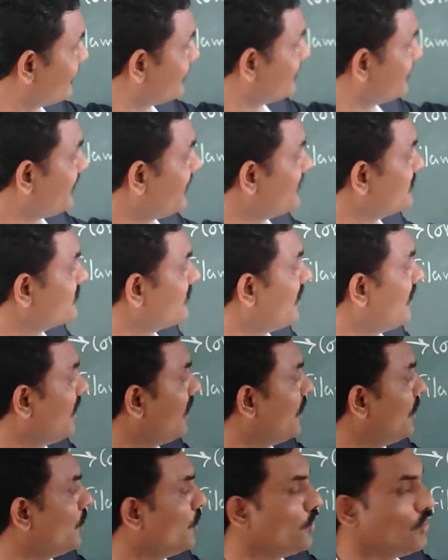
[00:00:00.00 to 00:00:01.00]
there is
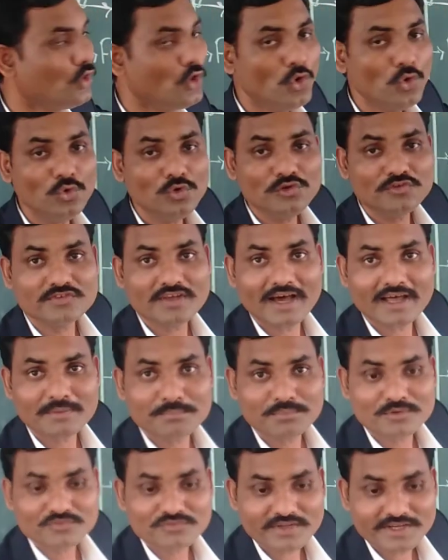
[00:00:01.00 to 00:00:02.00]
a ovule
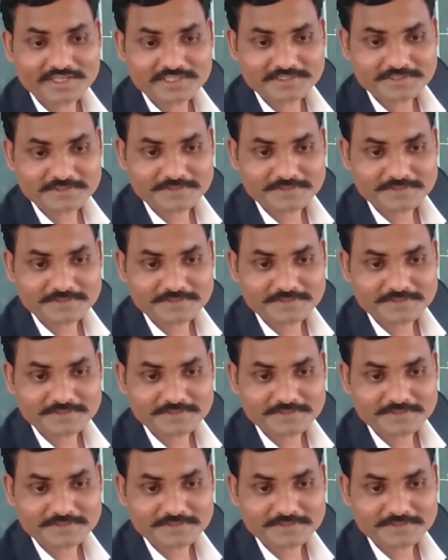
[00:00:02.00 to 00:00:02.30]
sac present.